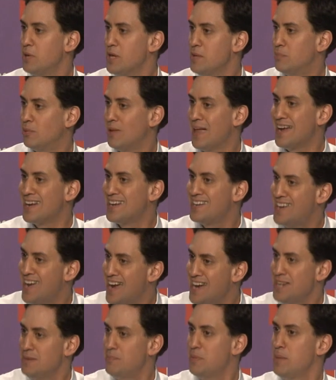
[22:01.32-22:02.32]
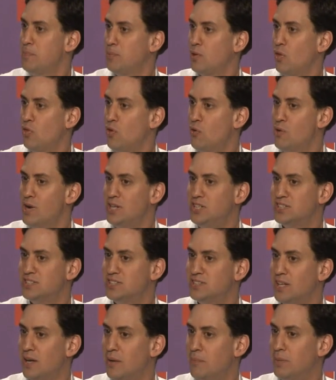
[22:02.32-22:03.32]
people and getting people on the
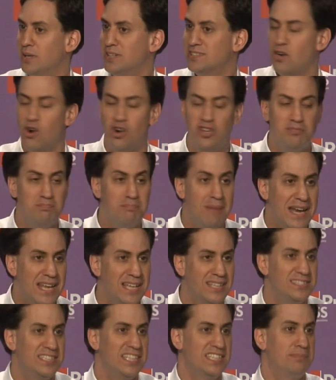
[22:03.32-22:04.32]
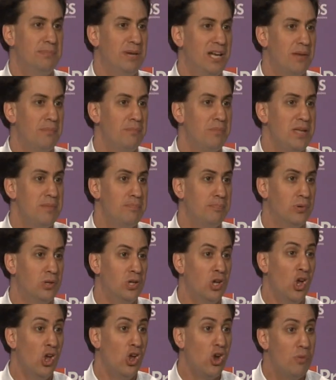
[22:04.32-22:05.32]
register, because there are as many as 6 million
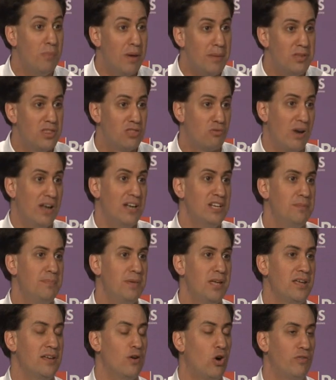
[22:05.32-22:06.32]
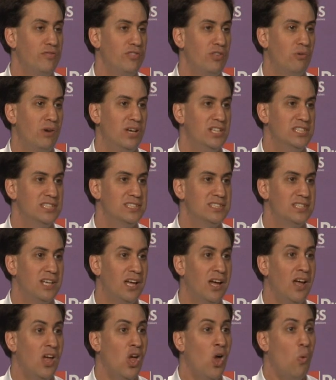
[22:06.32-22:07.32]
people who may be threatened to be off the
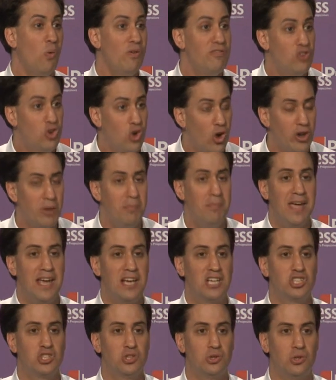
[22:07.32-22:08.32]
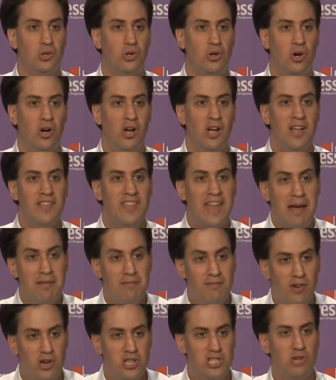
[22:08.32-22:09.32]
register. We've got to make sure
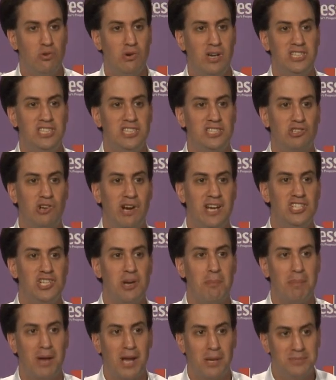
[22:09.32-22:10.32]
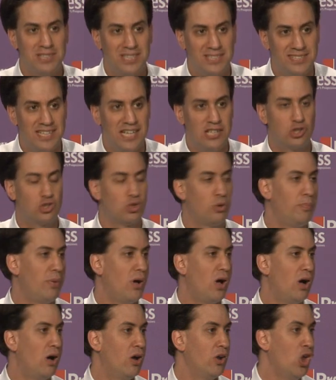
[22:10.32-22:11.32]
that voter registration becomes a central
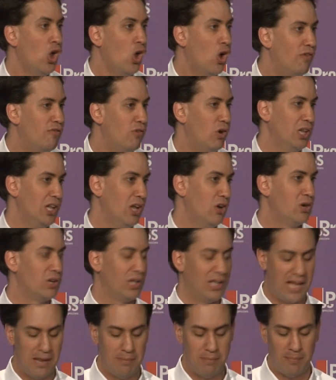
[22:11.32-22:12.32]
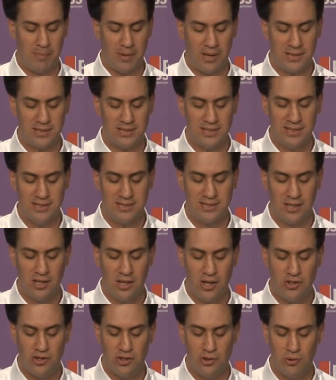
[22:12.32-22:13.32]
part of what local Labour parties
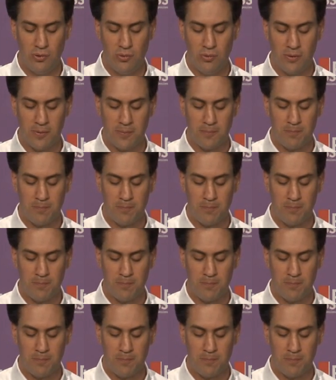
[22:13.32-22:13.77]
do.